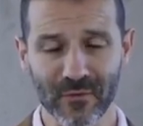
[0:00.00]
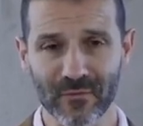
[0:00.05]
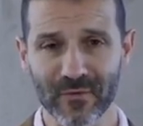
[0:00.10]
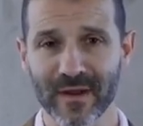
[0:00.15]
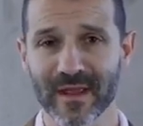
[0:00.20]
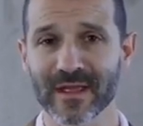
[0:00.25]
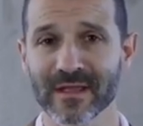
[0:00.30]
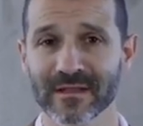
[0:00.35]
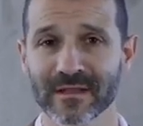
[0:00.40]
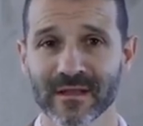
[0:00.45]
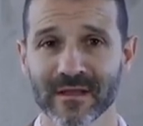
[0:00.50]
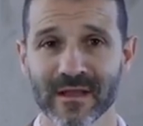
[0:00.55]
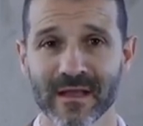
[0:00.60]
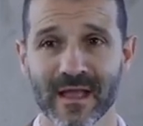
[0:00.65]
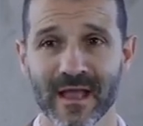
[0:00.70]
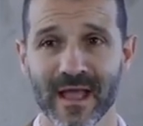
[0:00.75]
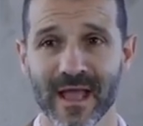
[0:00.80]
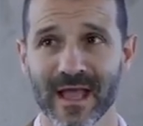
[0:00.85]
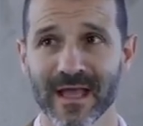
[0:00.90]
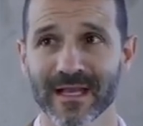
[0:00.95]
create
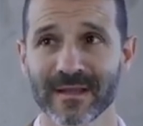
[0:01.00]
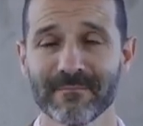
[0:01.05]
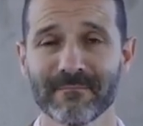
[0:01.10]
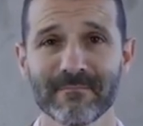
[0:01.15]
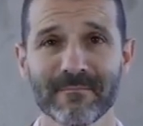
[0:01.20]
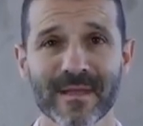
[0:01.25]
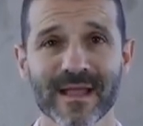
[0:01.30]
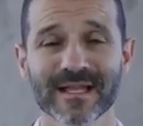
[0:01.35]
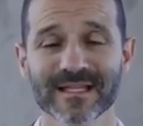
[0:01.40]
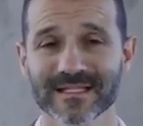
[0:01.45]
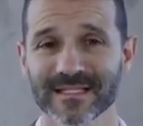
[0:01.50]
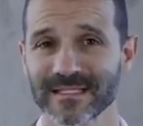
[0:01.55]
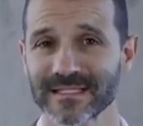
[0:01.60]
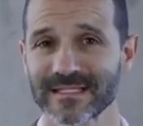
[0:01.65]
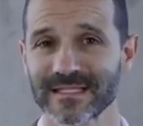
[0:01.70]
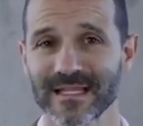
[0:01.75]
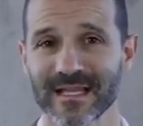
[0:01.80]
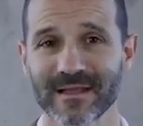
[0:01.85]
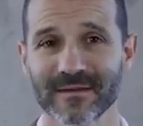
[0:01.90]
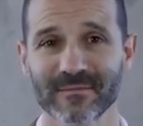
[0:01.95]
an
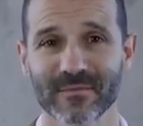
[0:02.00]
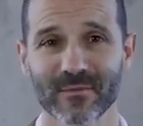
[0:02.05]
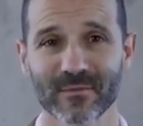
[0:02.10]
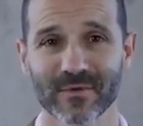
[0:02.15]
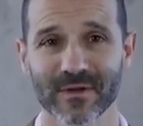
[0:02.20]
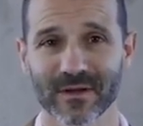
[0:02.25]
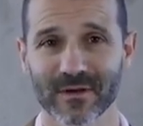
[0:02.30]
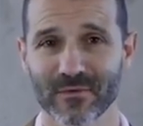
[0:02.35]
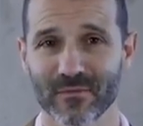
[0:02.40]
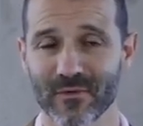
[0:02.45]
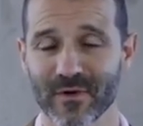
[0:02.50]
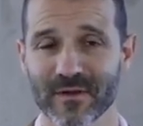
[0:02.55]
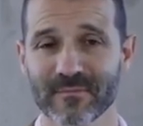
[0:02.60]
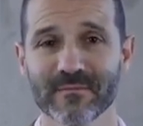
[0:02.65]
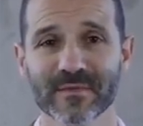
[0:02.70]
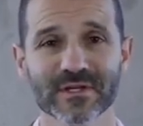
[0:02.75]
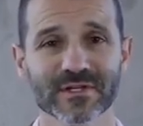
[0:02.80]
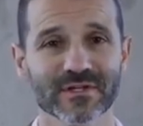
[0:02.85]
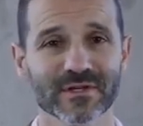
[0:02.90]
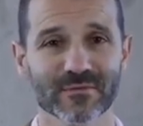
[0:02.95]
amazing team with a
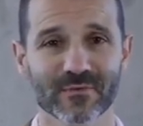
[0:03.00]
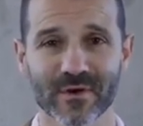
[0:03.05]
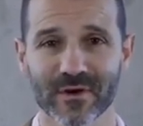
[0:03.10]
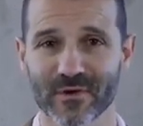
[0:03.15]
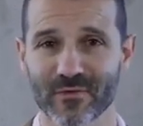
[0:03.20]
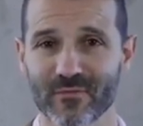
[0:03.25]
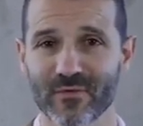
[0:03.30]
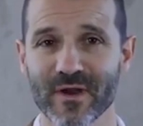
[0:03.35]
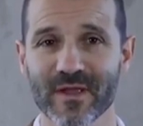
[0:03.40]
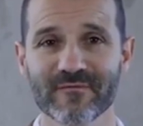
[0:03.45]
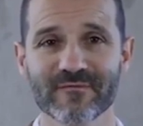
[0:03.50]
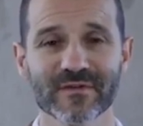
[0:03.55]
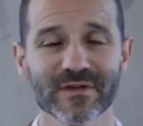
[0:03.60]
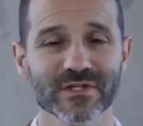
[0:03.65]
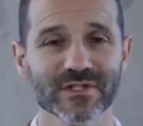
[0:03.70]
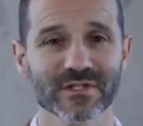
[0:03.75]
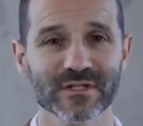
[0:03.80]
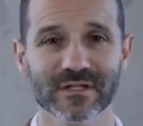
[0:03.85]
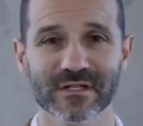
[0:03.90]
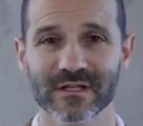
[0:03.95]
great mission, with great
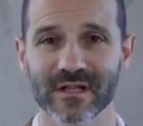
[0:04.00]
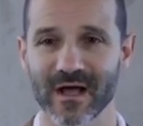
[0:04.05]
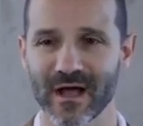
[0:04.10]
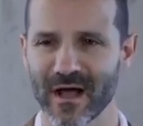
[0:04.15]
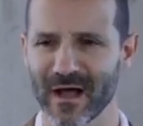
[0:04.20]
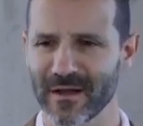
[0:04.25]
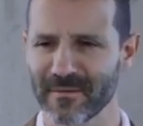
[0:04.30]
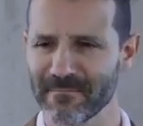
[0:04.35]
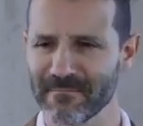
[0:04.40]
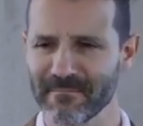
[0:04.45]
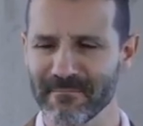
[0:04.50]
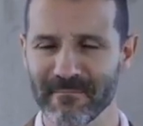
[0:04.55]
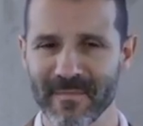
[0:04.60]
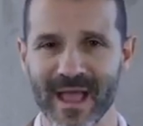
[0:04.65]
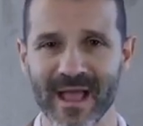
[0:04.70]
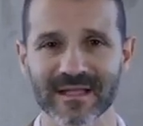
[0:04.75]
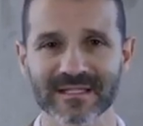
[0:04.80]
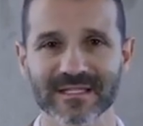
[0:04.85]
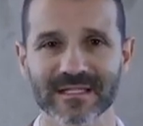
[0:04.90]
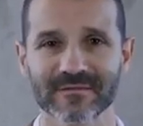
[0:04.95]
vision, uh,
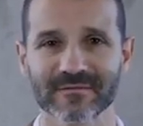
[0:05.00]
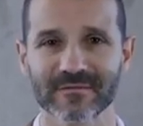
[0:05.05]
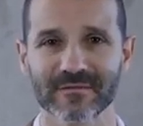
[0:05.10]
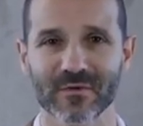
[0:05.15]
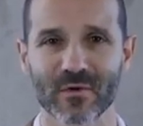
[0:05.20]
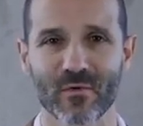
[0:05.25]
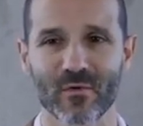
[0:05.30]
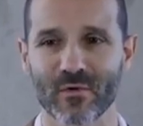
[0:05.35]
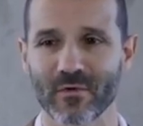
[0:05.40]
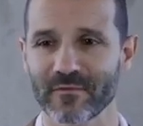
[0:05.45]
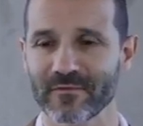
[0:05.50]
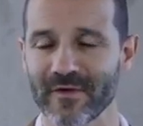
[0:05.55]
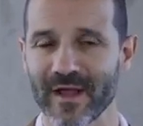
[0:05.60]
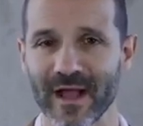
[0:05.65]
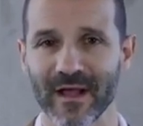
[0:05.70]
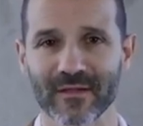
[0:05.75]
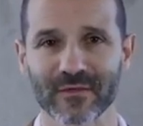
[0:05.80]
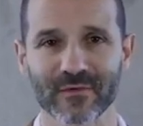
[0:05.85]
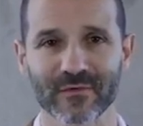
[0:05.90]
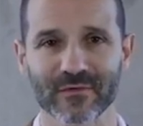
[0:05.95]
massive core
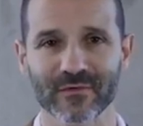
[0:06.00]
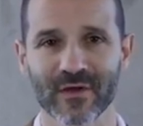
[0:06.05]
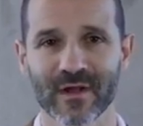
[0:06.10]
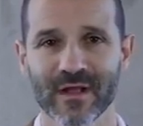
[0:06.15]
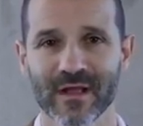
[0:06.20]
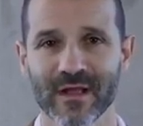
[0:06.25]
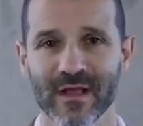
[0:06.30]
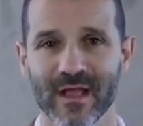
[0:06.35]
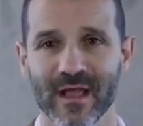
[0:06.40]
values.